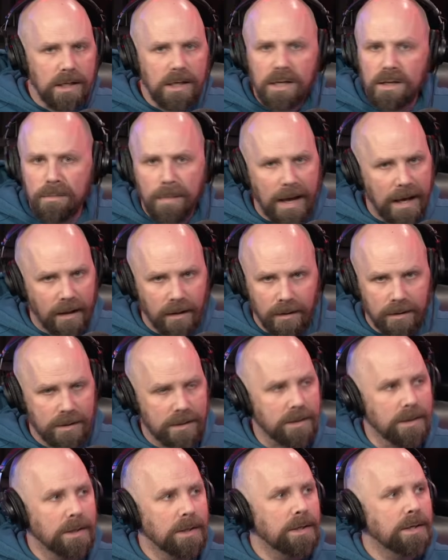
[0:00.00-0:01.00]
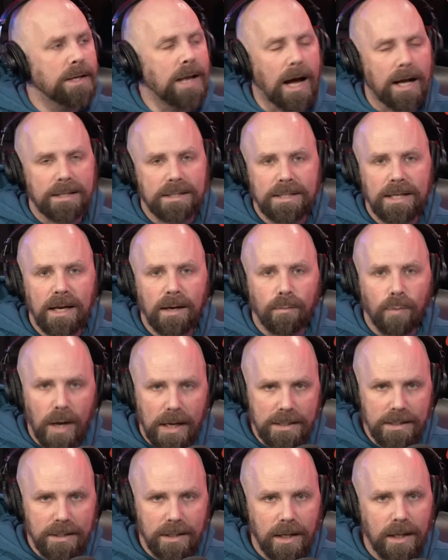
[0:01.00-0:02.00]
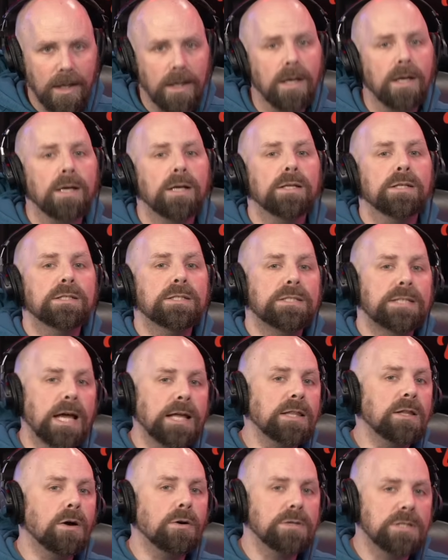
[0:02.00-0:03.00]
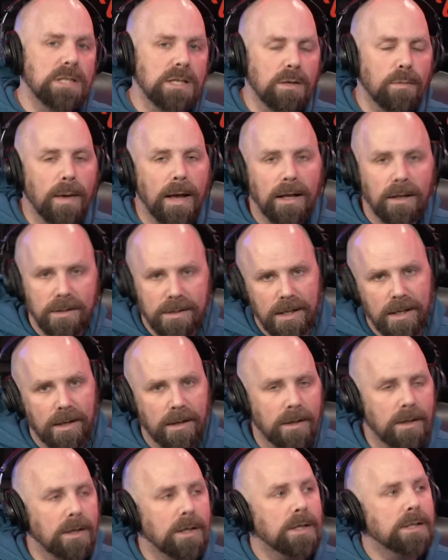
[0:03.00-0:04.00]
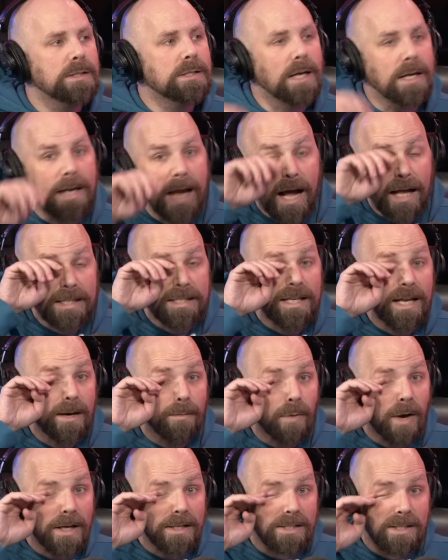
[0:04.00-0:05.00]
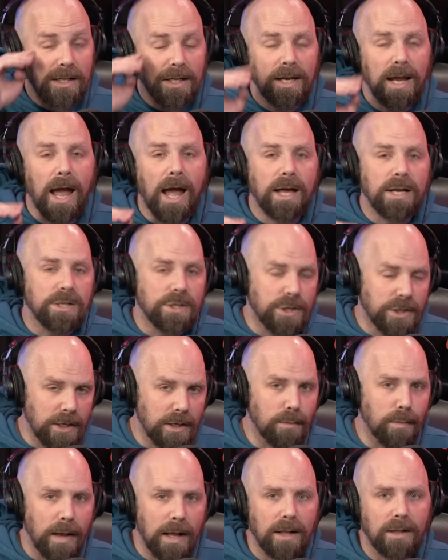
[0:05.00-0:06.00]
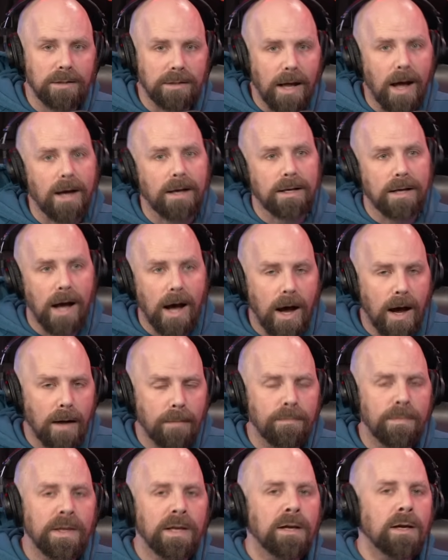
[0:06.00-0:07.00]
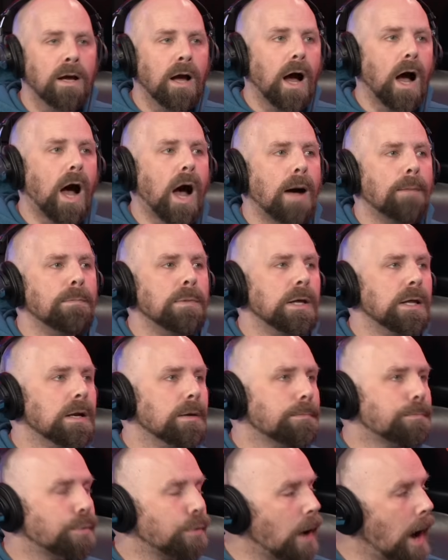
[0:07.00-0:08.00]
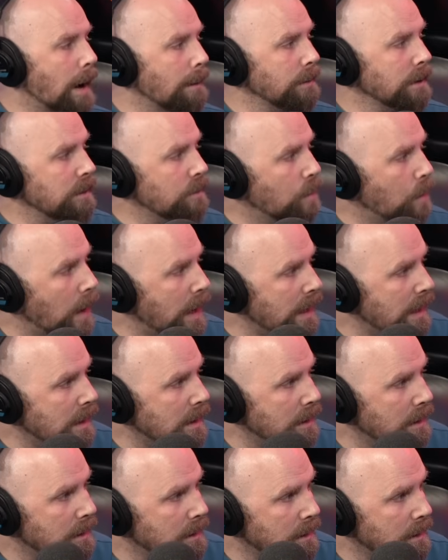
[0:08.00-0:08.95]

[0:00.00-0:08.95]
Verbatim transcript: emails, not Sam Wrestling. Send those emails in to notsamwrestling at gmail.com. I'm going to probably wait